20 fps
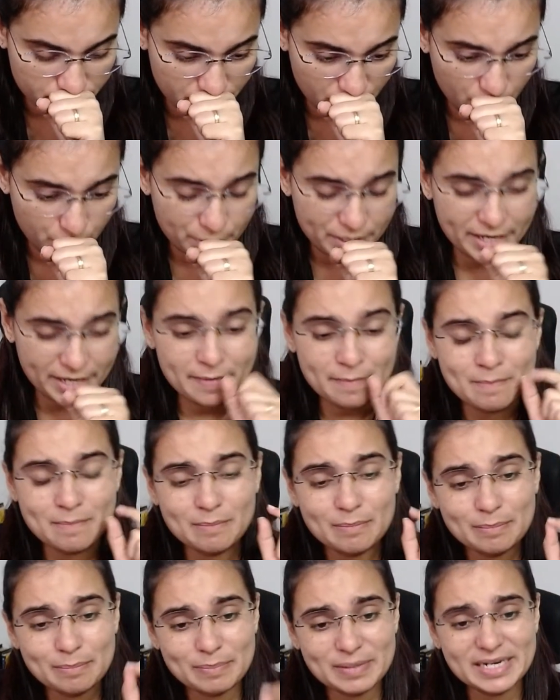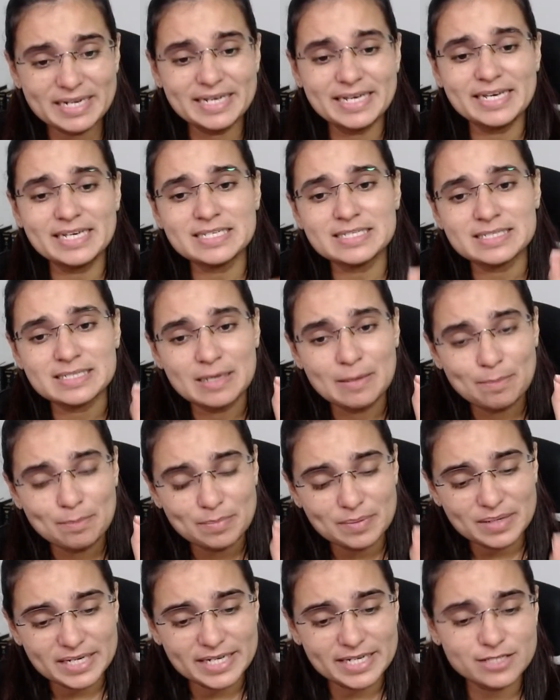Okay? Please
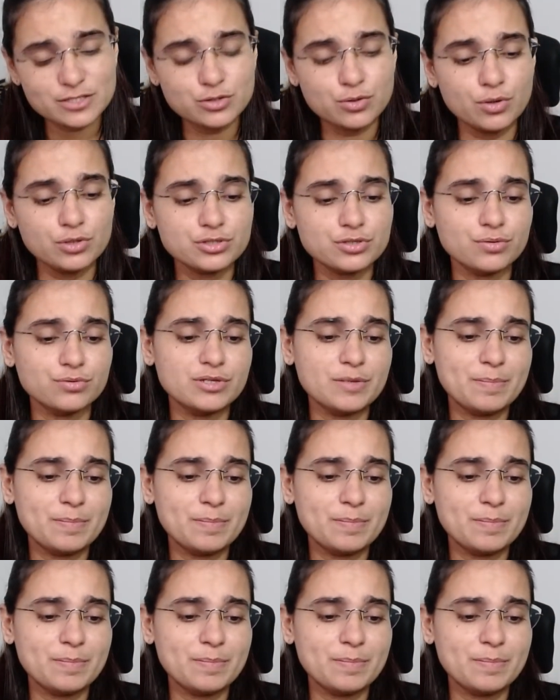go through the